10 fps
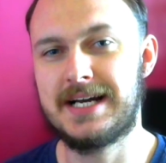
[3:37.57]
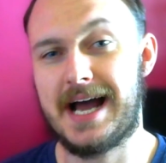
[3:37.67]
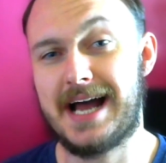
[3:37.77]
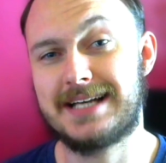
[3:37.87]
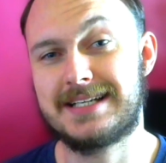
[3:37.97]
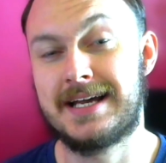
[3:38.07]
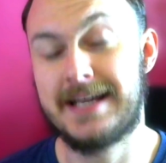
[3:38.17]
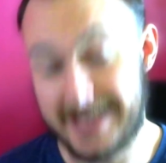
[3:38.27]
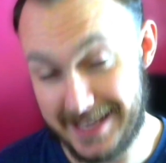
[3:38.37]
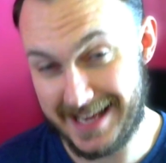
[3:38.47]
And
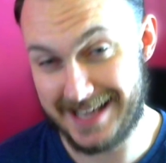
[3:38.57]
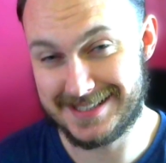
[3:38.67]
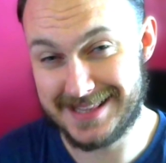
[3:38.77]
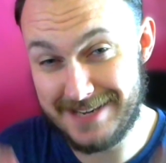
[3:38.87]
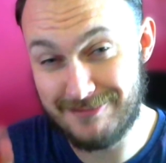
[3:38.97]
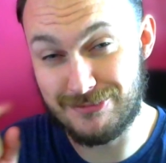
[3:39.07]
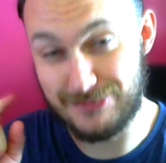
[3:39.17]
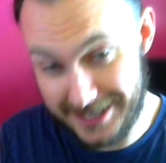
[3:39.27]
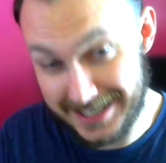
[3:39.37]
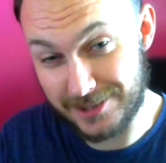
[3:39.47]
here is the
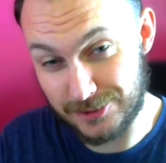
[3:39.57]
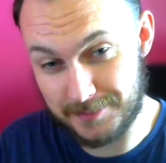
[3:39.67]
really good